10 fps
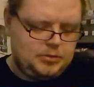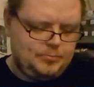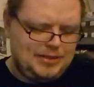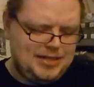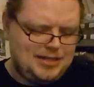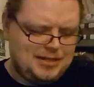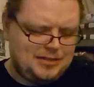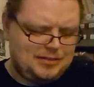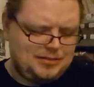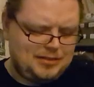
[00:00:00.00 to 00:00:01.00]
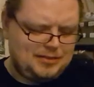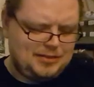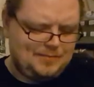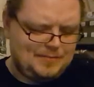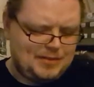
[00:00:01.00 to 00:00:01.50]
But yeah, it
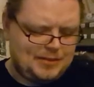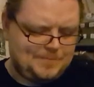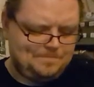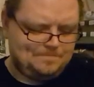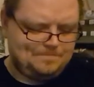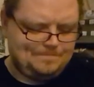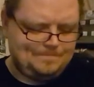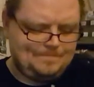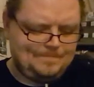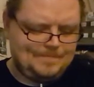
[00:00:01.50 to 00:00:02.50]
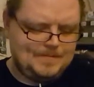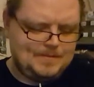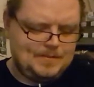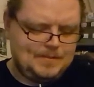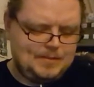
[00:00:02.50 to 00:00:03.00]
seemed...
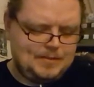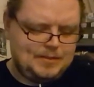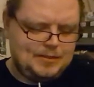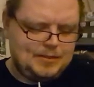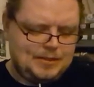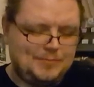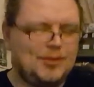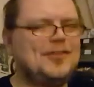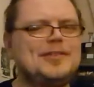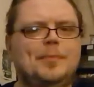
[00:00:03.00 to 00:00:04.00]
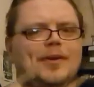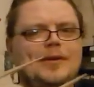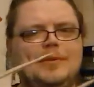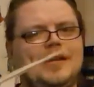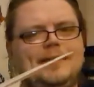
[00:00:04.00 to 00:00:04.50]
I'm so
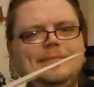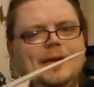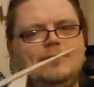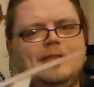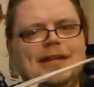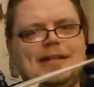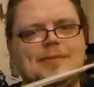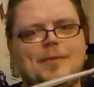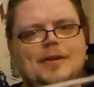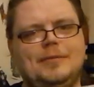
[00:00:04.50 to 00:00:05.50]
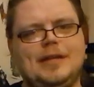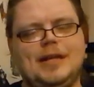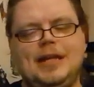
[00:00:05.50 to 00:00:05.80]
disappointed with it. I'm really disappointed with it.